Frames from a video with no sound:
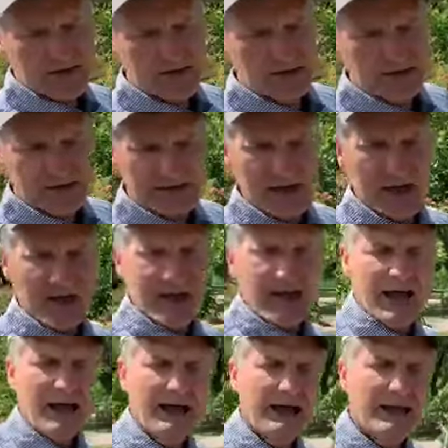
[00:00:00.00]
stations
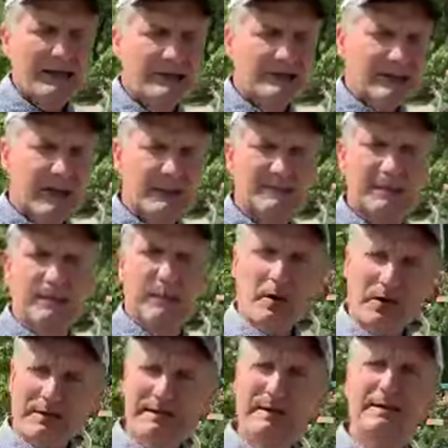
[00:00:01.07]
and types of
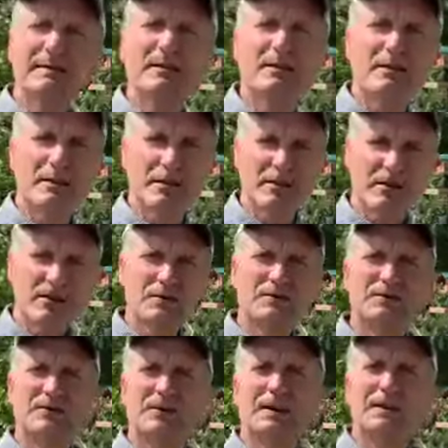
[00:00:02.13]
bird seed that you can
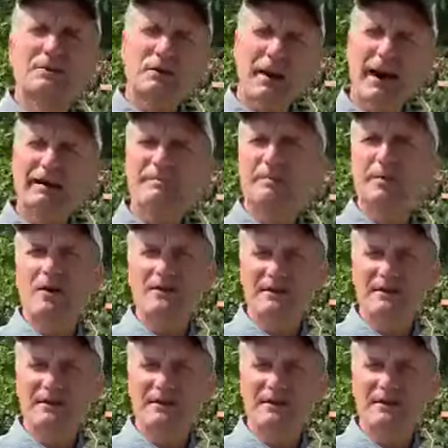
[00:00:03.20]
use to attract